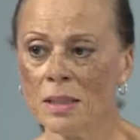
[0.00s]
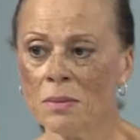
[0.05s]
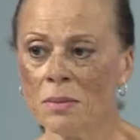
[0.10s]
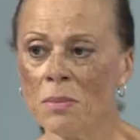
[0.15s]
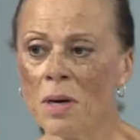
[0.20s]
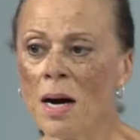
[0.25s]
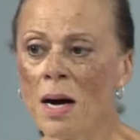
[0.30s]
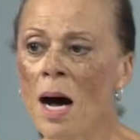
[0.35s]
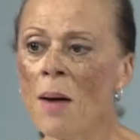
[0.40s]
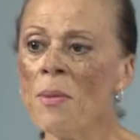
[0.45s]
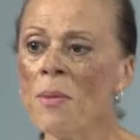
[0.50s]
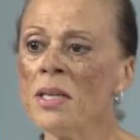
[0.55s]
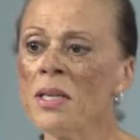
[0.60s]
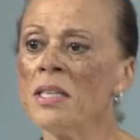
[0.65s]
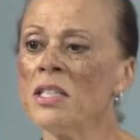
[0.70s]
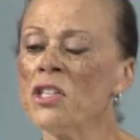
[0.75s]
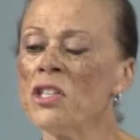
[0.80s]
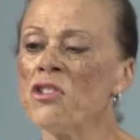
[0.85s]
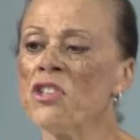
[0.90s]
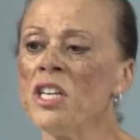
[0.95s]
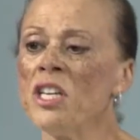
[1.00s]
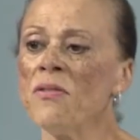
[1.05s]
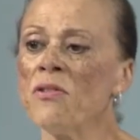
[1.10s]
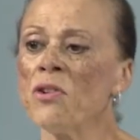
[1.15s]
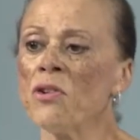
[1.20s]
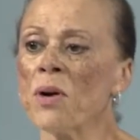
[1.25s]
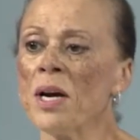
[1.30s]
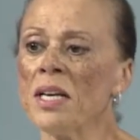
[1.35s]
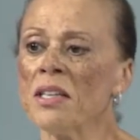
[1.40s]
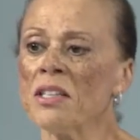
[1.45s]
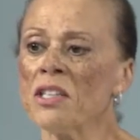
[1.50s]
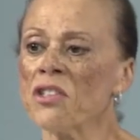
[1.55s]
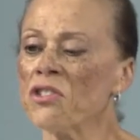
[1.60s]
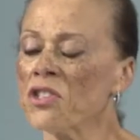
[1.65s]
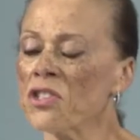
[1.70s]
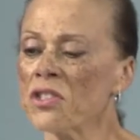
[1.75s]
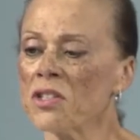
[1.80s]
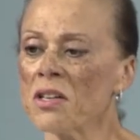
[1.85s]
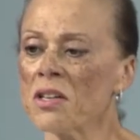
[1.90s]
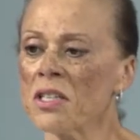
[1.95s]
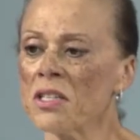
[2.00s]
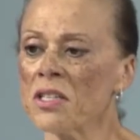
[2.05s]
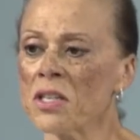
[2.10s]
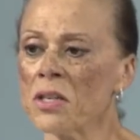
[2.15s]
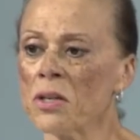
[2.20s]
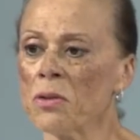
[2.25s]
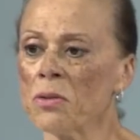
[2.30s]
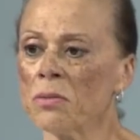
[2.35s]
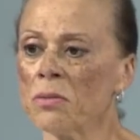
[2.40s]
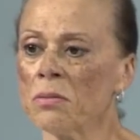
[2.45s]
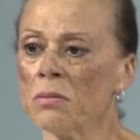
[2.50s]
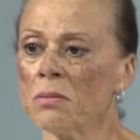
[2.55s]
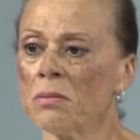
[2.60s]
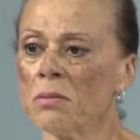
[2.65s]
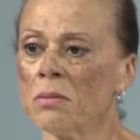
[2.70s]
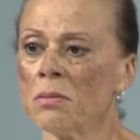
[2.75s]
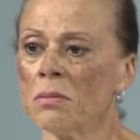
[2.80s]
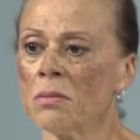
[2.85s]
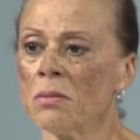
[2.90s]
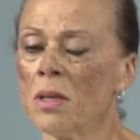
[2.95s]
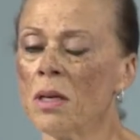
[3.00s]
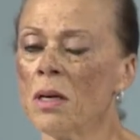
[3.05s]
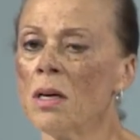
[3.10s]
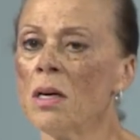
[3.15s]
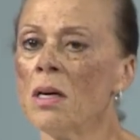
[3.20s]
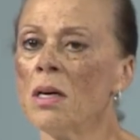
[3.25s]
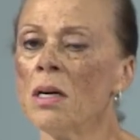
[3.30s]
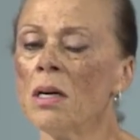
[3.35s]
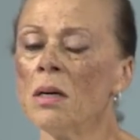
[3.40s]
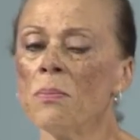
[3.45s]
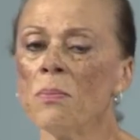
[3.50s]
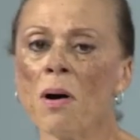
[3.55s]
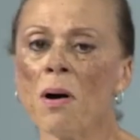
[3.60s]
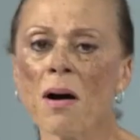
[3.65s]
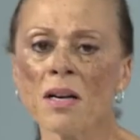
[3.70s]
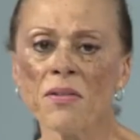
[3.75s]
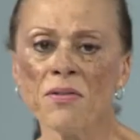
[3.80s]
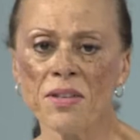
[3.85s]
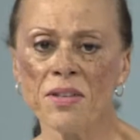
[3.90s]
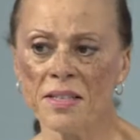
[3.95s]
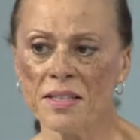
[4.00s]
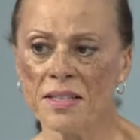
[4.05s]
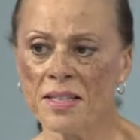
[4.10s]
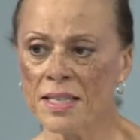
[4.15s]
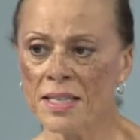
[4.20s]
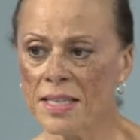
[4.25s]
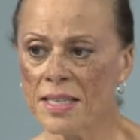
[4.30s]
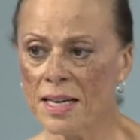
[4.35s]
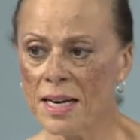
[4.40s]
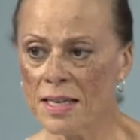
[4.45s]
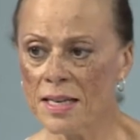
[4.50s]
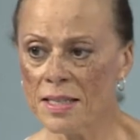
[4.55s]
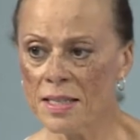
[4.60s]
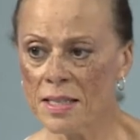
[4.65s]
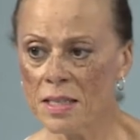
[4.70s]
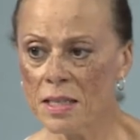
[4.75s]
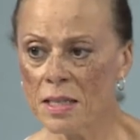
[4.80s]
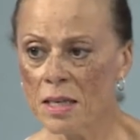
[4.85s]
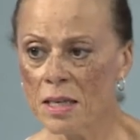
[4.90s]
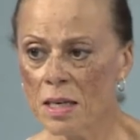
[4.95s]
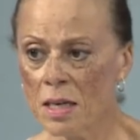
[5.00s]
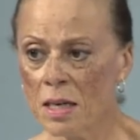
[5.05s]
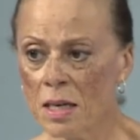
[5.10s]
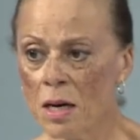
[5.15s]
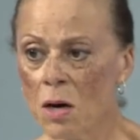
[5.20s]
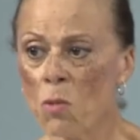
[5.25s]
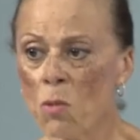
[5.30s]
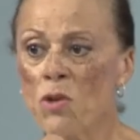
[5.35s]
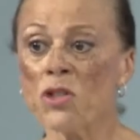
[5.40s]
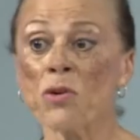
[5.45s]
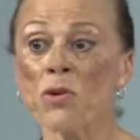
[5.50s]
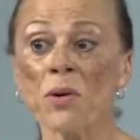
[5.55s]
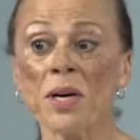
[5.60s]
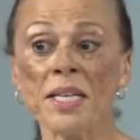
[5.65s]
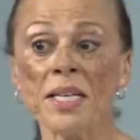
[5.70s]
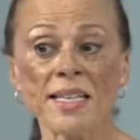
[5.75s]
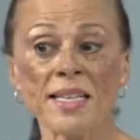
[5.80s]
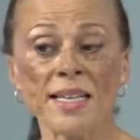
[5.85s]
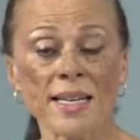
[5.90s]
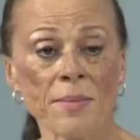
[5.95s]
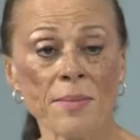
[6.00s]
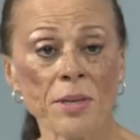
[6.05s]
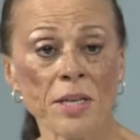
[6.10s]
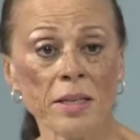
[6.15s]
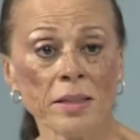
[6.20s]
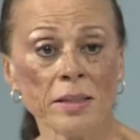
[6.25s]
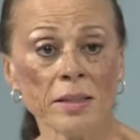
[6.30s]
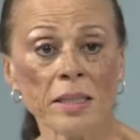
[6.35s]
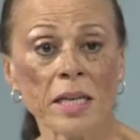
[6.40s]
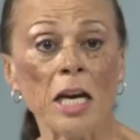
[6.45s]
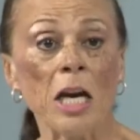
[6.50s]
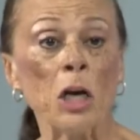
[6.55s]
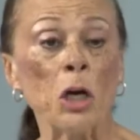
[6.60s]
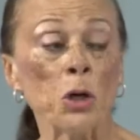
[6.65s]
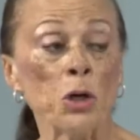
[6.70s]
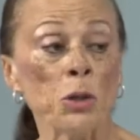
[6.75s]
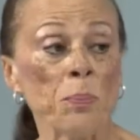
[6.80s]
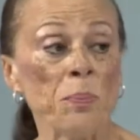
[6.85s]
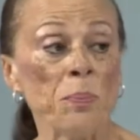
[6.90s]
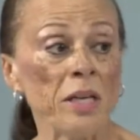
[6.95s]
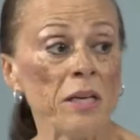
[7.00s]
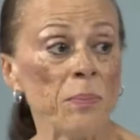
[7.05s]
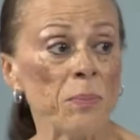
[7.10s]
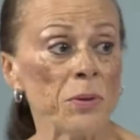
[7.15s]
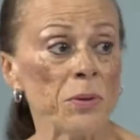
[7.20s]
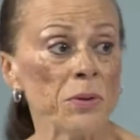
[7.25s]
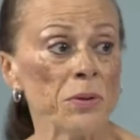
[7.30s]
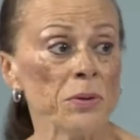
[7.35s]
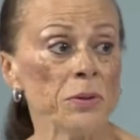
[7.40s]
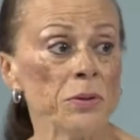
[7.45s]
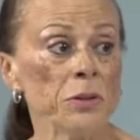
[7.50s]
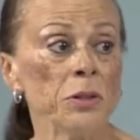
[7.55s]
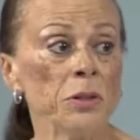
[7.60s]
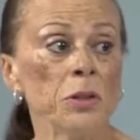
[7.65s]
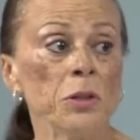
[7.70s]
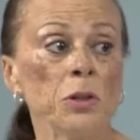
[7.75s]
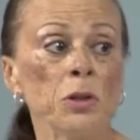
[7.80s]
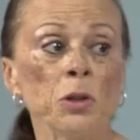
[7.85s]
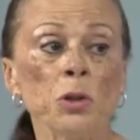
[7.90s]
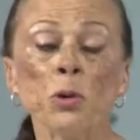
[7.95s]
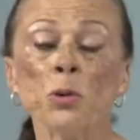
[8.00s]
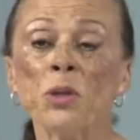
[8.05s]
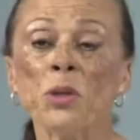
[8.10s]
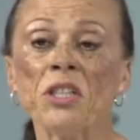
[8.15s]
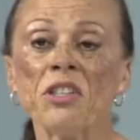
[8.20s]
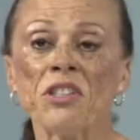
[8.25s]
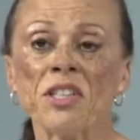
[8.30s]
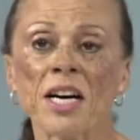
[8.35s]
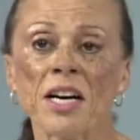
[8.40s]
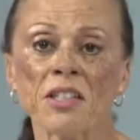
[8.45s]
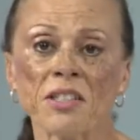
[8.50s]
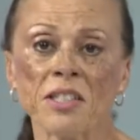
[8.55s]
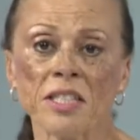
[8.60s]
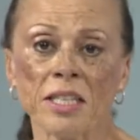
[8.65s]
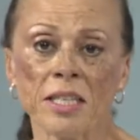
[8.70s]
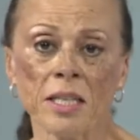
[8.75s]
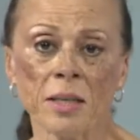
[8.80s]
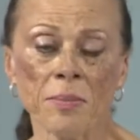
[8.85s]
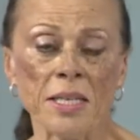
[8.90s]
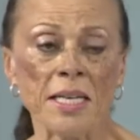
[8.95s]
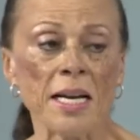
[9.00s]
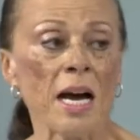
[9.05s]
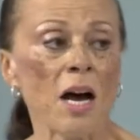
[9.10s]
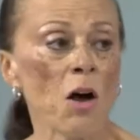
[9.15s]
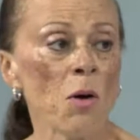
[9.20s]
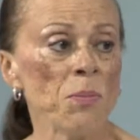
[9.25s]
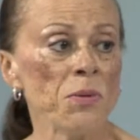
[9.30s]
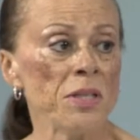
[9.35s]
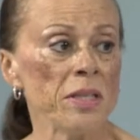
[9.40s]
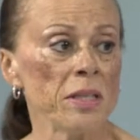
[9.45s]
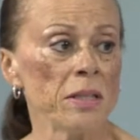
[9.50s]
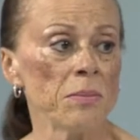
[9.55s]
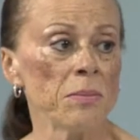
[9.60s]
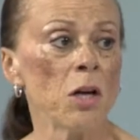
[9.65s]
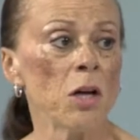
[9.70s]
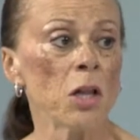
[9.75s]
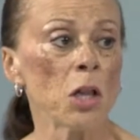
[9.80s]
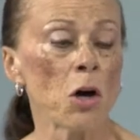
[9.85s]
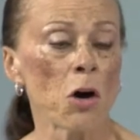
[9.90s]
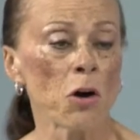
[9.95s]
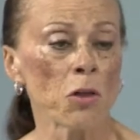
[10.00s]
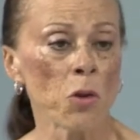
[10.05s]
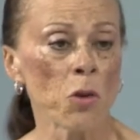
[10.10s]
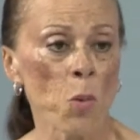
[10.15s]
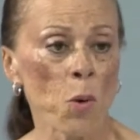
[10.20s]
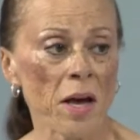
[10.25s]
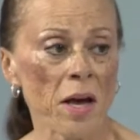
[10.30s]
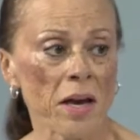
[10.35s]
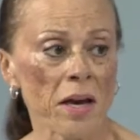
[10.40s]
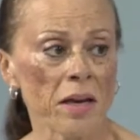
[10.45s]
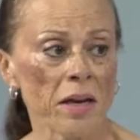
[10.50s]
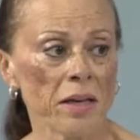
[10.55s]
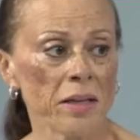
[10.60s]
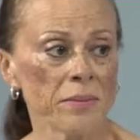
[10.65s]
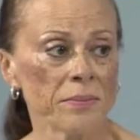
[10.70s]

Muhammad didn't achieve greatness just on his own. Part of his success was great timing and good people who reached out to him and helped him along the way.